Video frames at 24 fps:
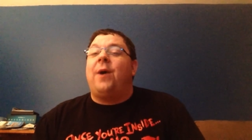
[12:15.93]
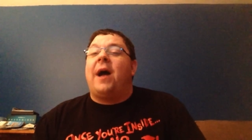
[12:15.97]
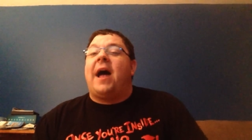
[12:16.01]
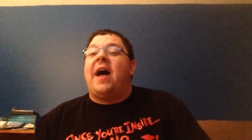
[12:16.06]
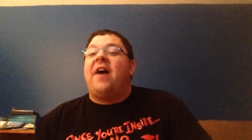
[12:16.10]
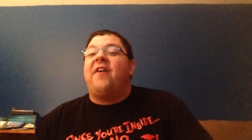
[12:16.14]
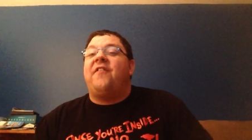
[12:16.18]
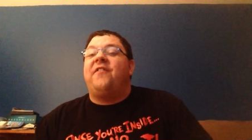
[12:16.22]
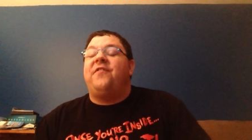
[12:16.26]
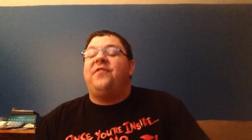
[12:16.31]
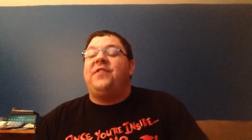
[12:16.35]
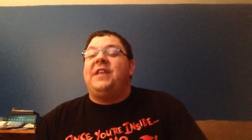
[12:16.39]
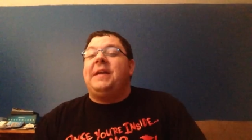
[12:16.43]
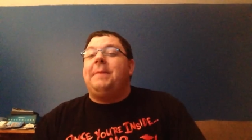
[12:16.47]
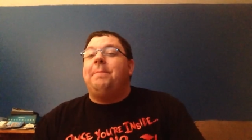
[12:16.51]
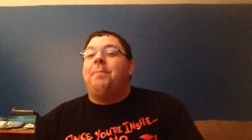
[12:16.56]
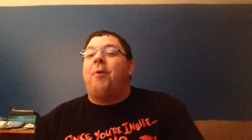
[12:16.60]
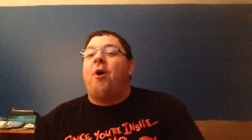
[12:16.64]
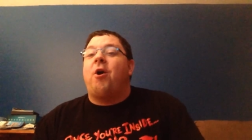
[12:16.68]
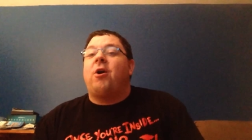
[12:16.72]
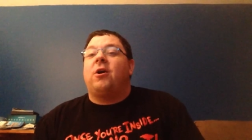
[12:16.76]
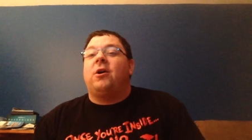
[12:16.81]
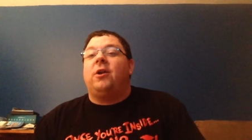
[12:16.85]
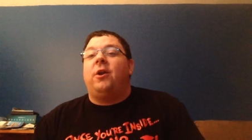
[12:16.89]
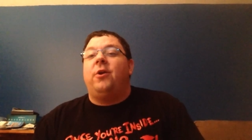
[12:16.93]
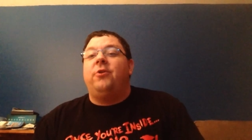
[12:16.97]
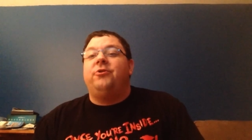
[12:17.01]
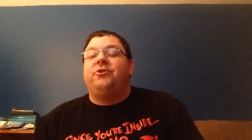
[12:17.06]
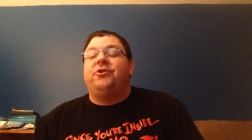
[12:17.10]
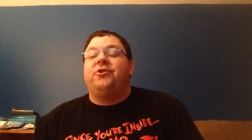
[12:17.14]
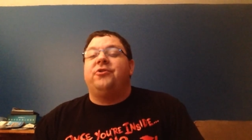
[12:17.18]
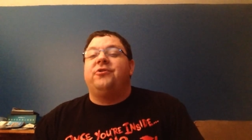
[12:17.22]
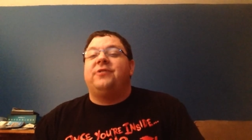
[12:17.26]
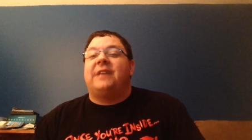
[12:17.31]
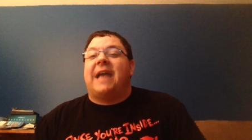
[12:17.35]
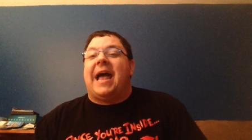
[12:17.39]
have theme park
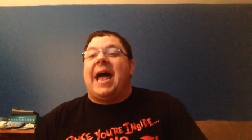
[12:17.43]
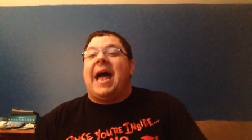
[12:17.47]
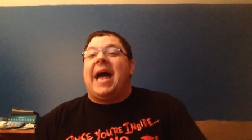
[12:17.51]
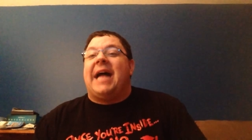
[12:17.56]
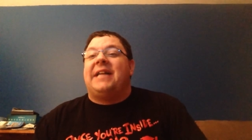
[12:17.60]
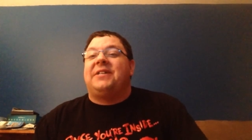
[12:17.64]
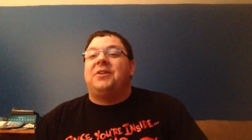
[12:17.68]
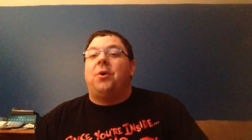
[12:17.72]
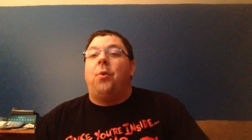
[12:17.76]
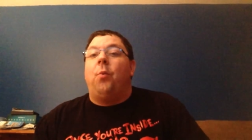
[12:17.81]
closures at